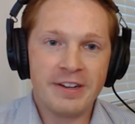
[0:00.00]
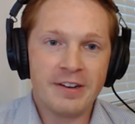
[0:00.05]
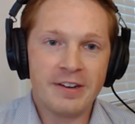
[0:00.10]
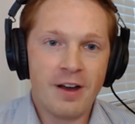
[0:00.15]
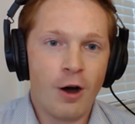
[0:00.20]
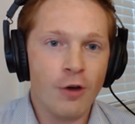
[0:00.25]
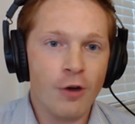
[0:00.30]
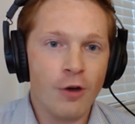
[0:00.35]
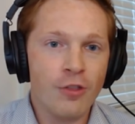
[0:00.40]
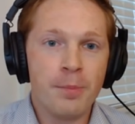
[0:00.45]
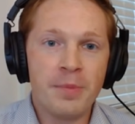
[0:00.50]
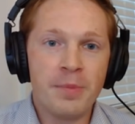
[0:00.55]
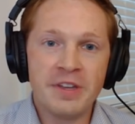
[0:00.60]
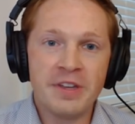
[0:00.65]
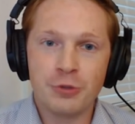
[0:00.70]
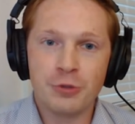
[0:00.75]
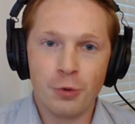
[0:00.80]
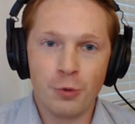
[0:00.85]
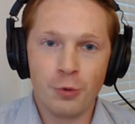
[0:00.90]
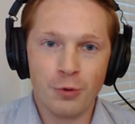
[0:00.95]
And all the
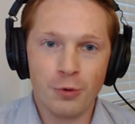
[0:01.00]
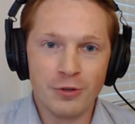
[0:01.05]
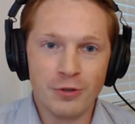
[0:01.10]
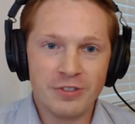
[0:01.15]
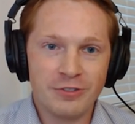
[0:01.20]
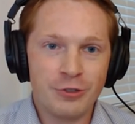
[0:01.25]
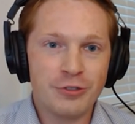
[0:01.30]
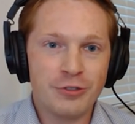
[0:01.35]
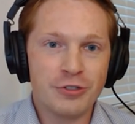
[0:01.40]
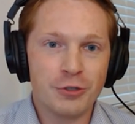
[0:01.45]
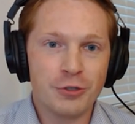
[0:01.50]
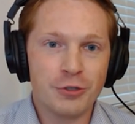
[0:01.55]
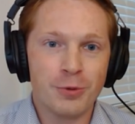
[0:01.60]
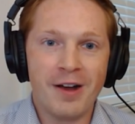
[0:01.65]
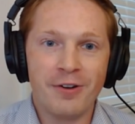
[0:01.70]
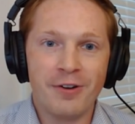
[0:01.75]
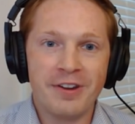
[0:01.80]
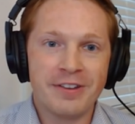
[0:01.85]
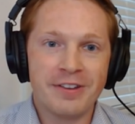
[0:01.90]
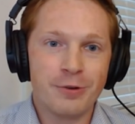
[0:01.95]
mentors, just
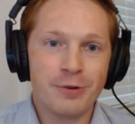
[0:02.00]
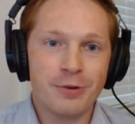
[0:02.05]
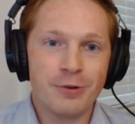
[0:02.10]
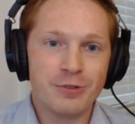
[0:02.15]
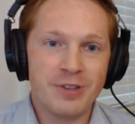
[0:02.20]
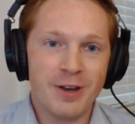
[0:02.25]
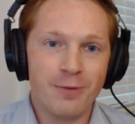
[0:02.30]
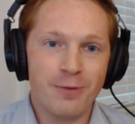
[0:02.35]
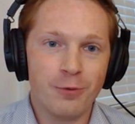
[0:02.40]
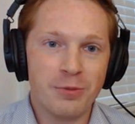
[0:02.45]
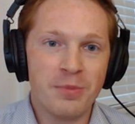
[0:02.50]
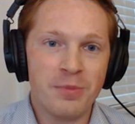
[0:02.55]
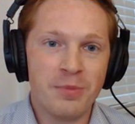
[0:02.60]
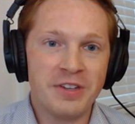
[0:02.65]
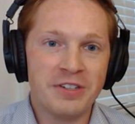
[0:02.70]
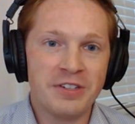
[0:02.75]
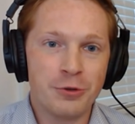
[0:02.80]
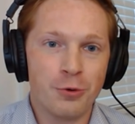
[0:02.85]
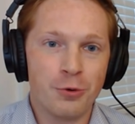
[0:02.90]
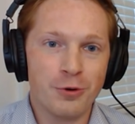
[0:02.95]
surrounding yourself with
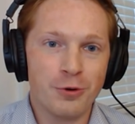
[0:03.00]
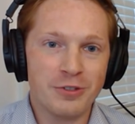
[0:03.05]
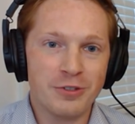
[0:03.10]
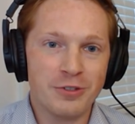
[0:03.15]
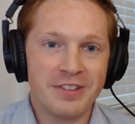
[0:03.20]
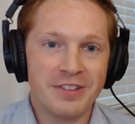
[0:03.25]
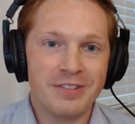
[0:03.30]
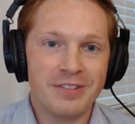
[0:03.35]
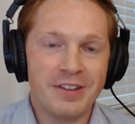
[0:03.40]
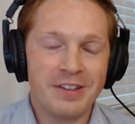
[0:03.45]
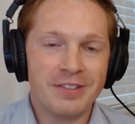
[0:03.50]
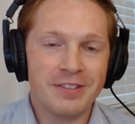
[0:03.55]
mentors and,